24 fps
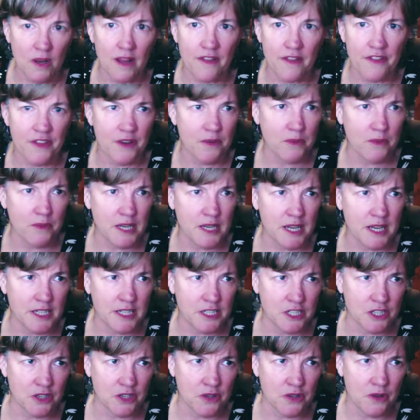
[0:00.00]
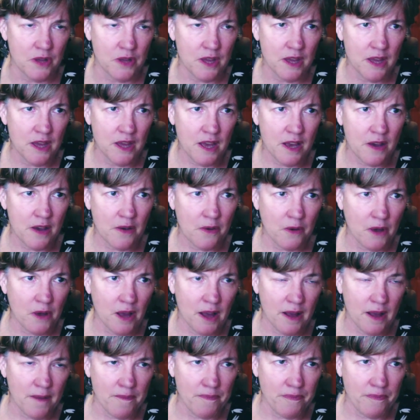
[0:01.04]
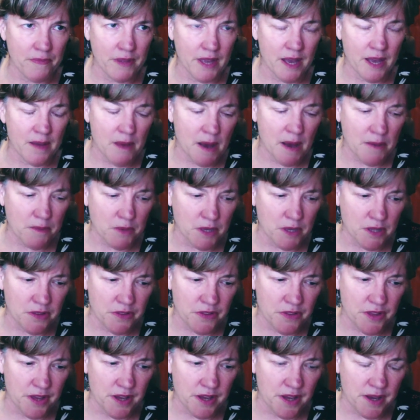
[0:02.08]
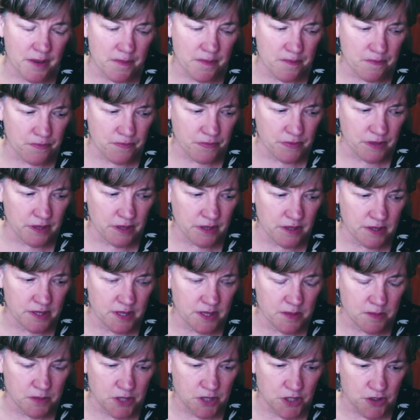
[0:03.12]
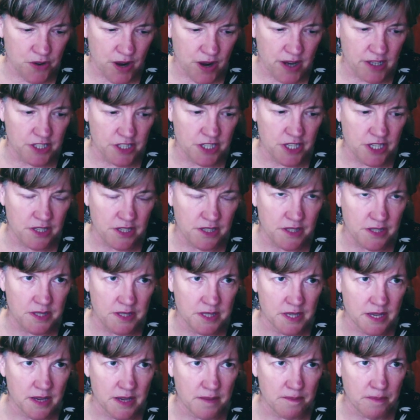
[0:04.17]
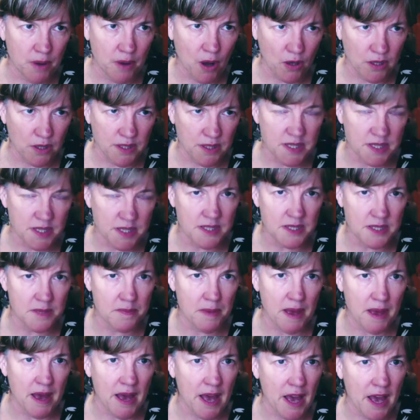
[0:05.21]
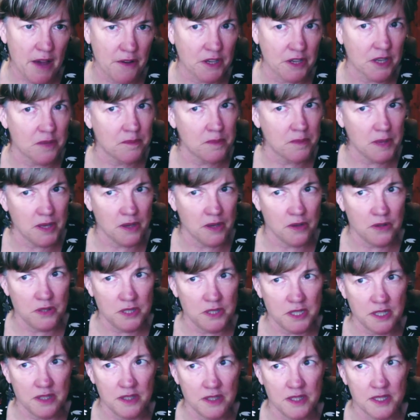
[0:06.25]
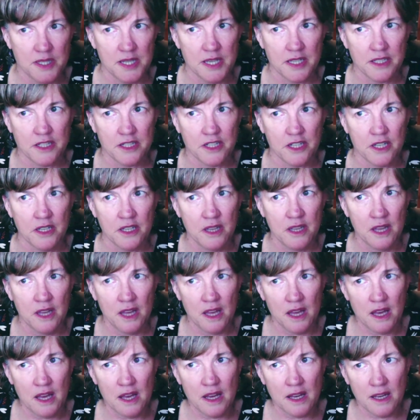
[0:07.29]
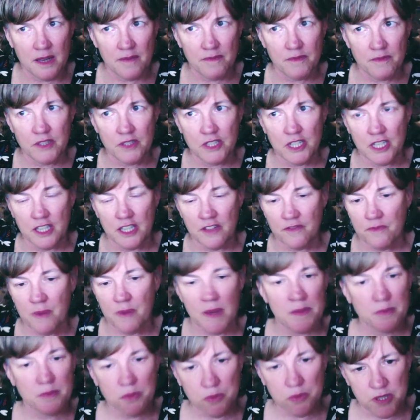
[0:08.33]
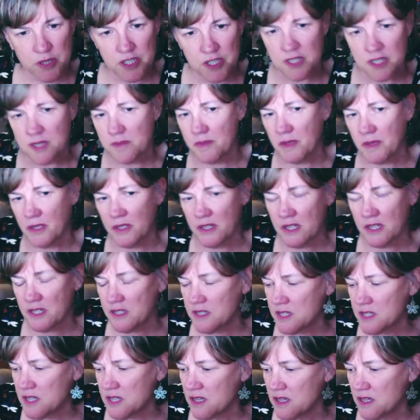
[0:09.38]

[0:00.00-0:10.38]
I think we need to come up with some strategies and policies about how it can be used in the sector, to give people with disabilities